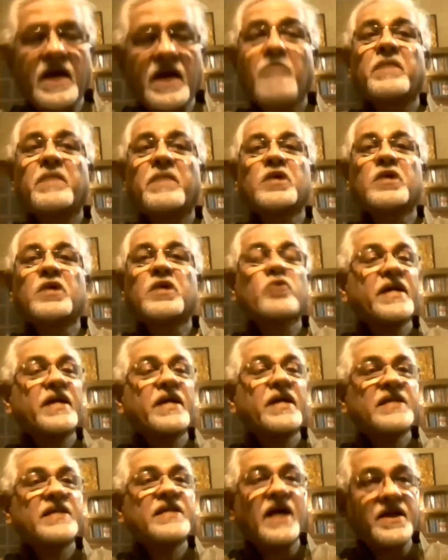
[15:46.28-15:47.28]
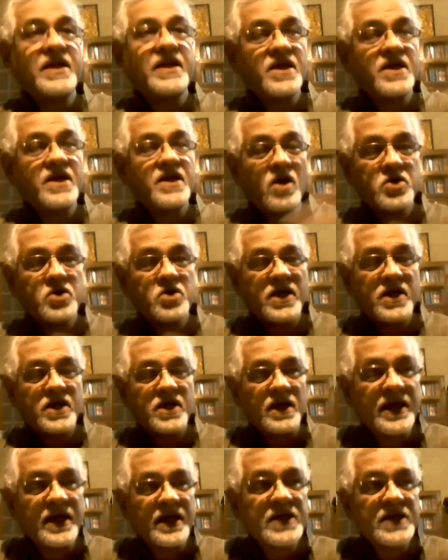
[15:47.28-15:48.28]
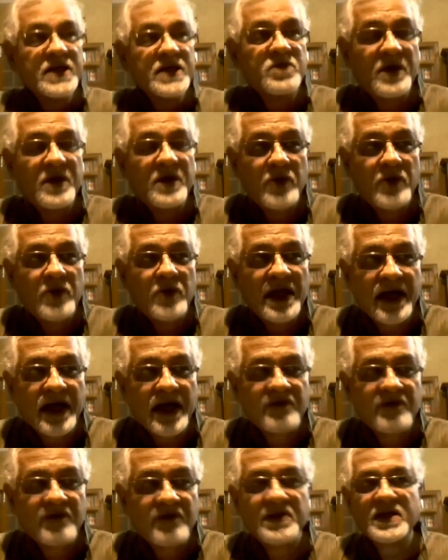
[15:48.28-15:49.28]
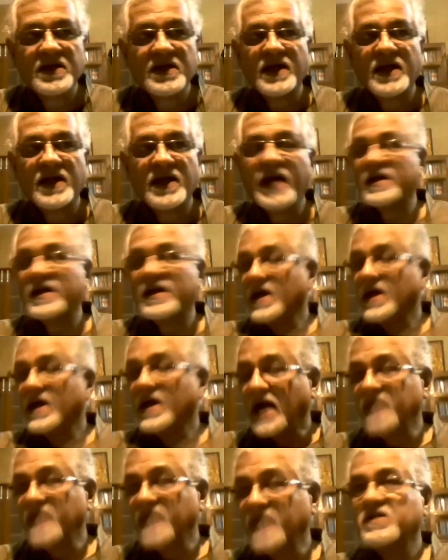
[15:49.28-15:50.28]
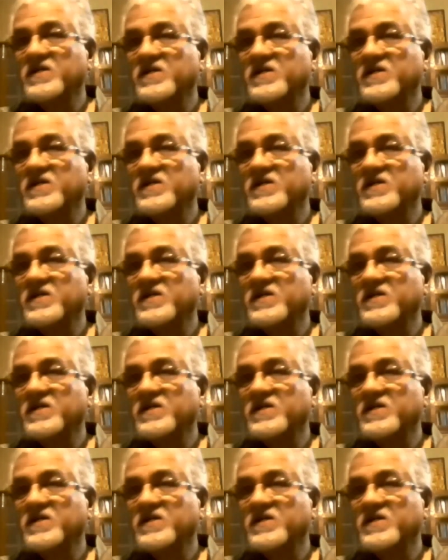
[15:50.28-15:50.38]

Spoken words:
but looking at the ideological links between Aravindan and I.V.